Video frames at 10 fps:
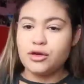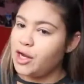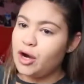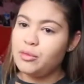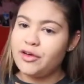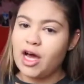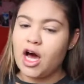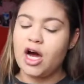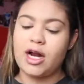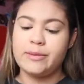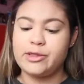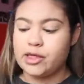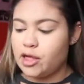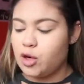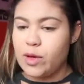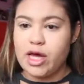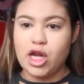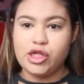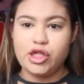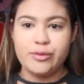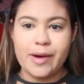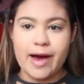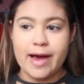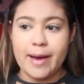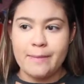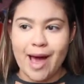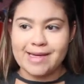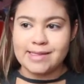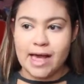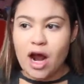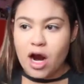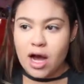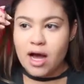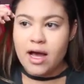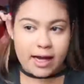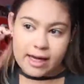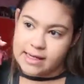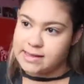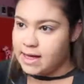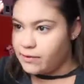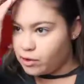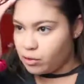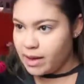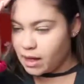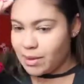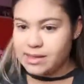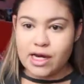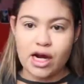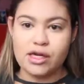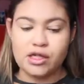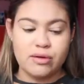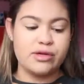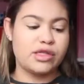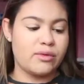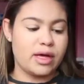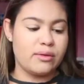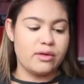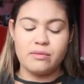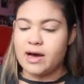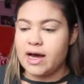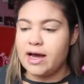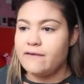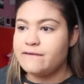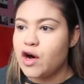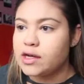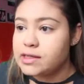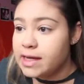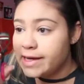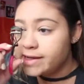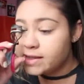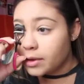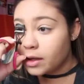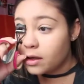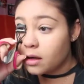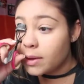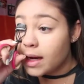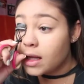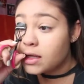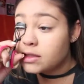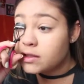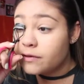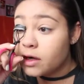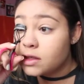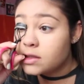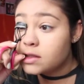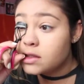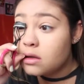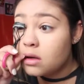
So now moving on, I'm just gonna go in and do my mascara. And like I said, they don't make a mascara, so I'm just going in with my Falsies. I'm gonna curl my eyelashes first.